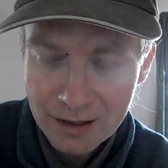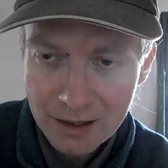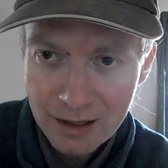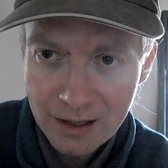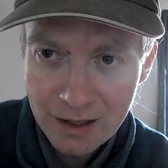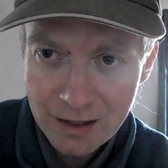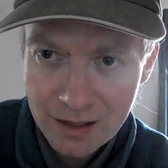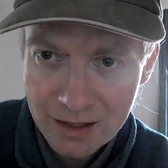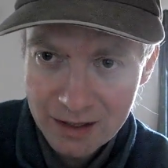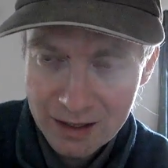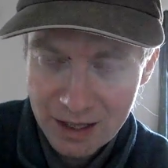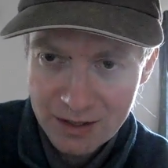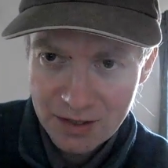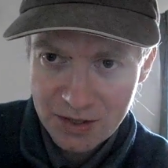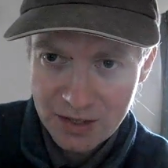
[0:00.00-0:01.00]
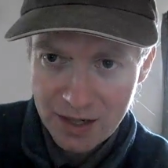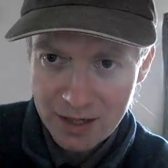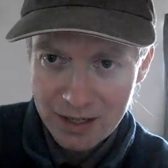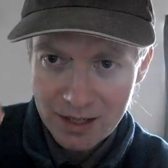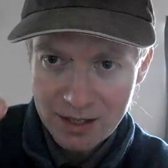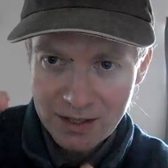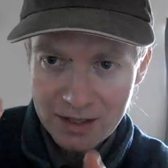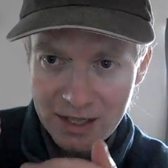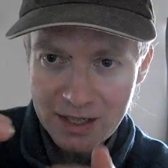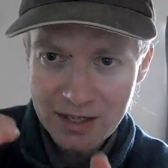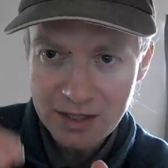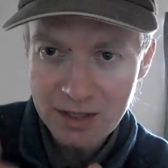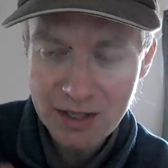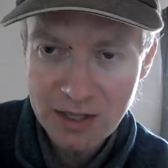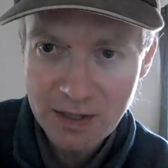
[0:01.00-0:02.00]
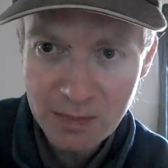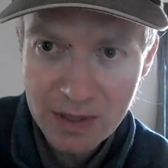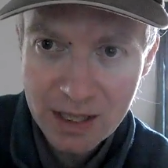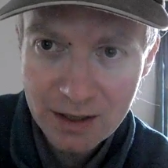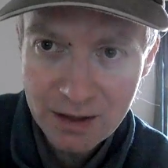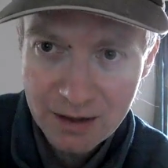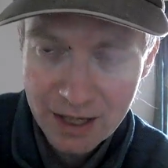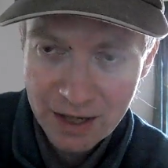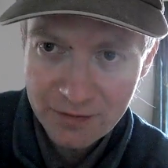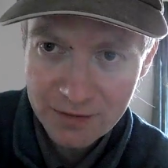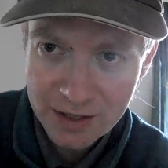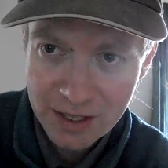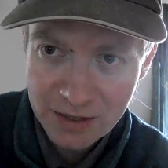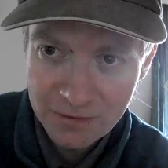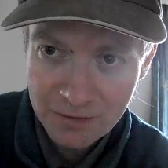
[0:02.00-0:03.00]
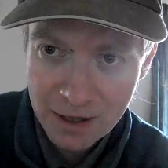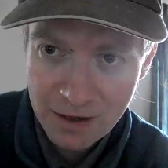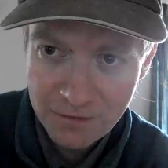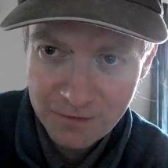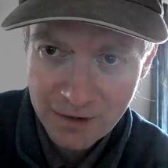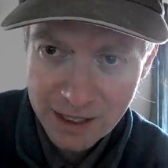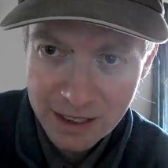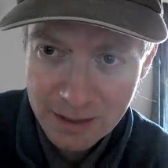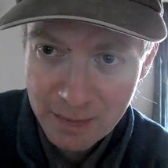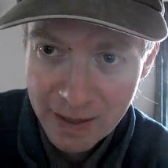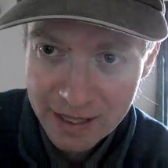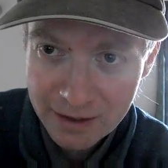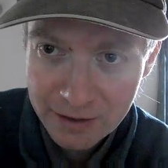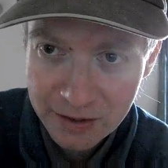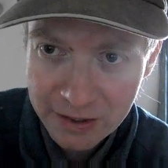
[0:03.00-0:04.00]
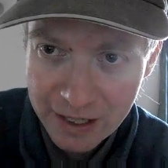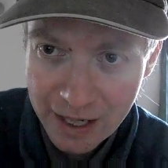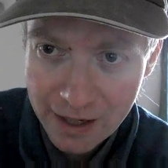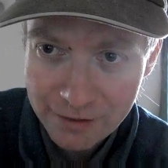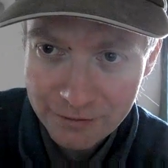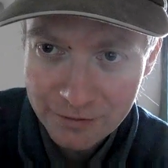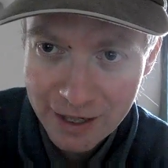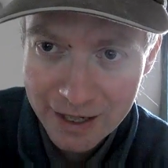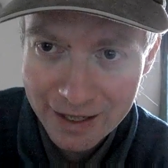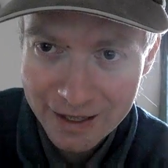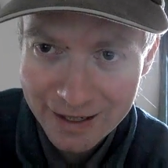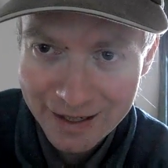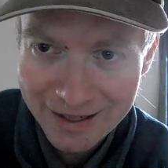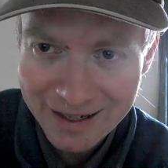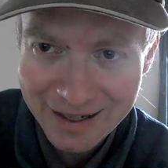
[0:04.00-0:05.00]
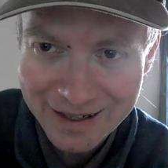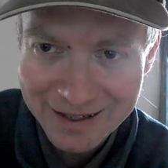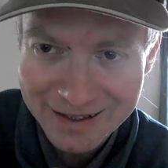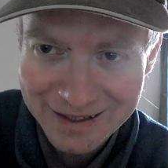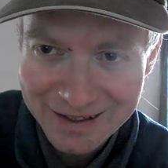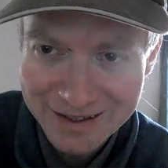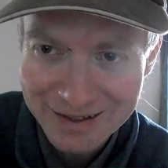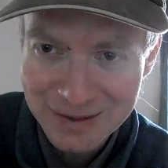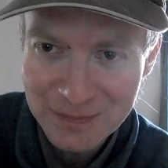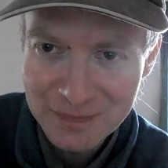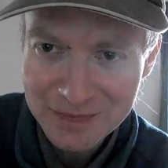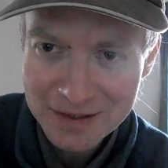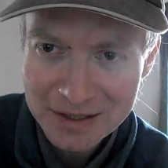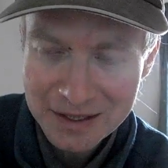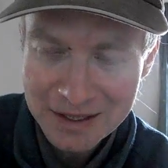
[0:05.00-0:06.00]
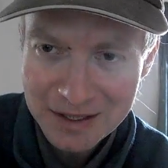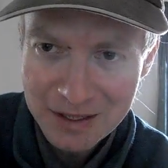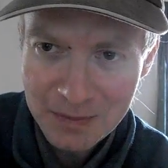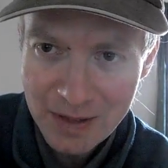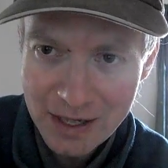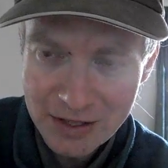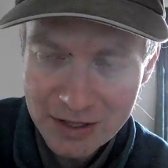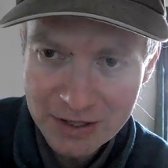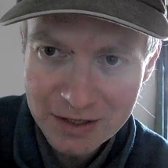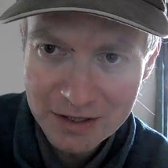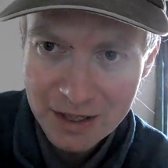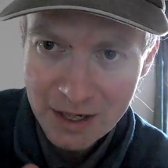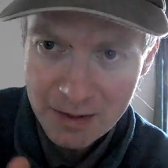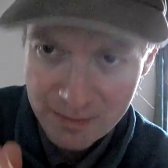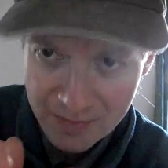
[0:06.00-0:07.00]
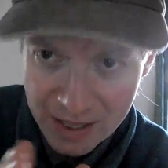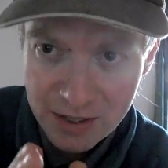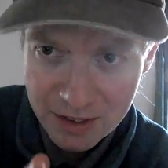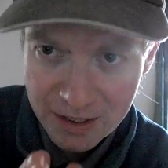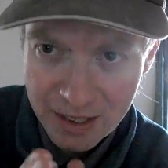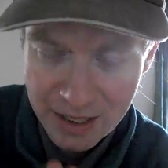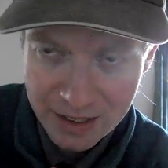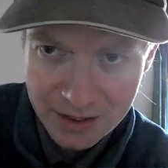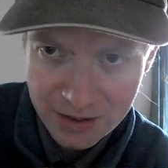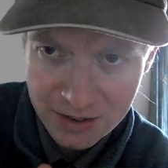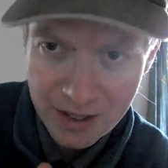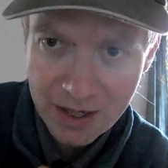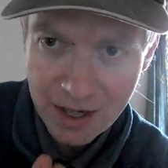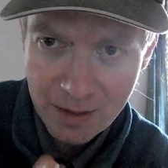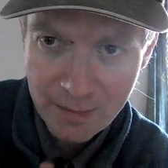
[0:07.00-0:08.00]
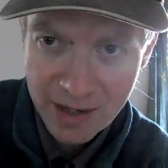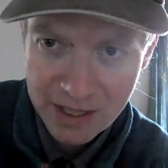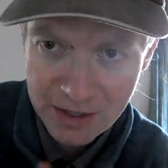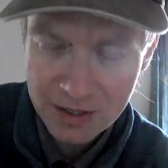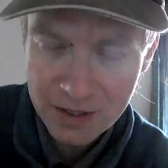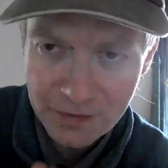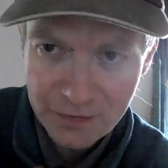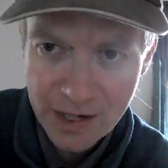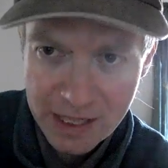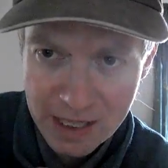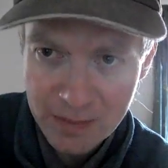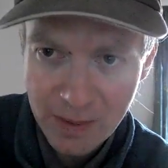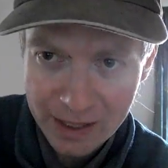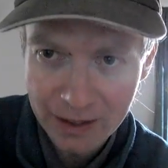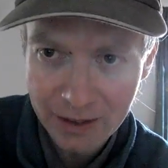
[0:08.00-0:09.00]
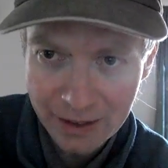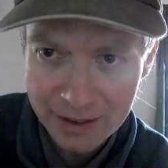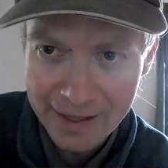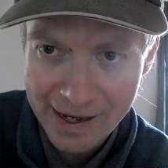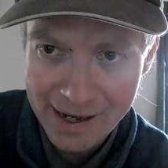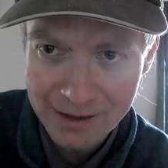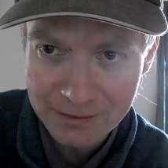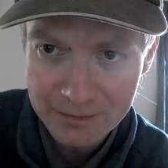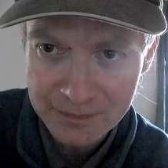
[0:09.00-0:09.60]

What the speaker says: And as I say, it's a bit like having a funny bank account, really. imagine, as I say, imagine a funny bank account